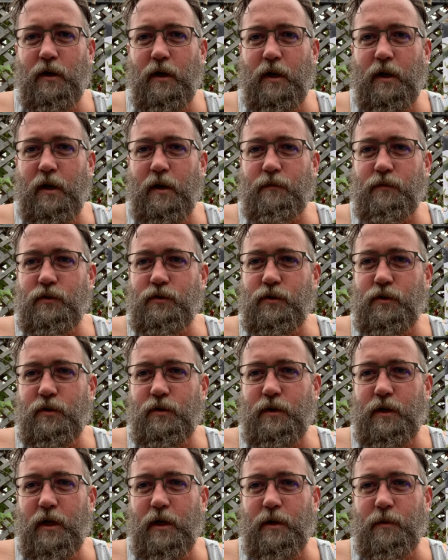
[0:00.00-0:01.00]
got to have your sugar
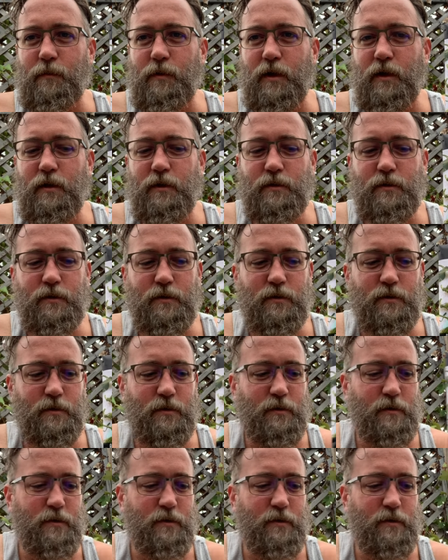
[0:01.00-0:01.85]
daddy peas.